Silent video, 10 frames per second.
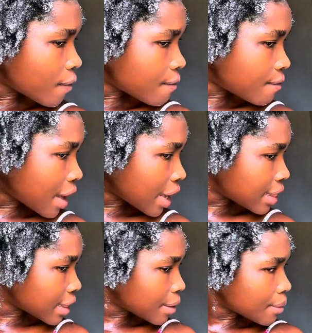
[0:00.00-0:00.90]

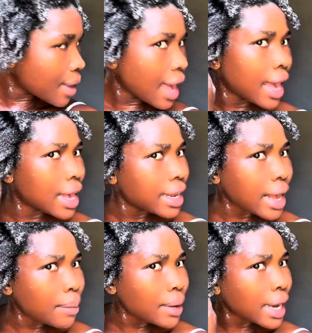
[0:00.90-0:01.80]
find them and
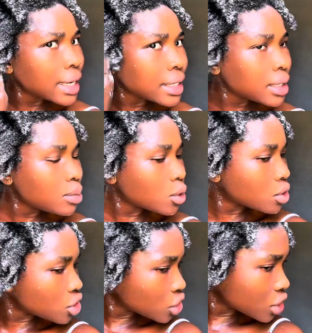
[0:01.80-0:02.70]
apply the deep
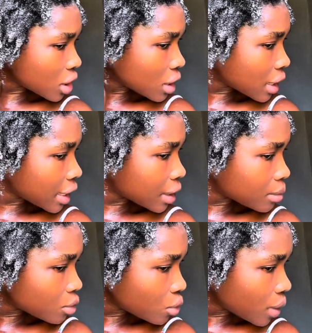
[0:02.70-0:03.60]
conditioner like
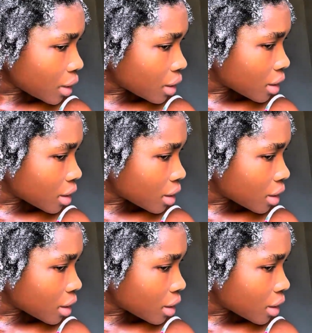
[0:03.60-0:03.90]
I'm doing.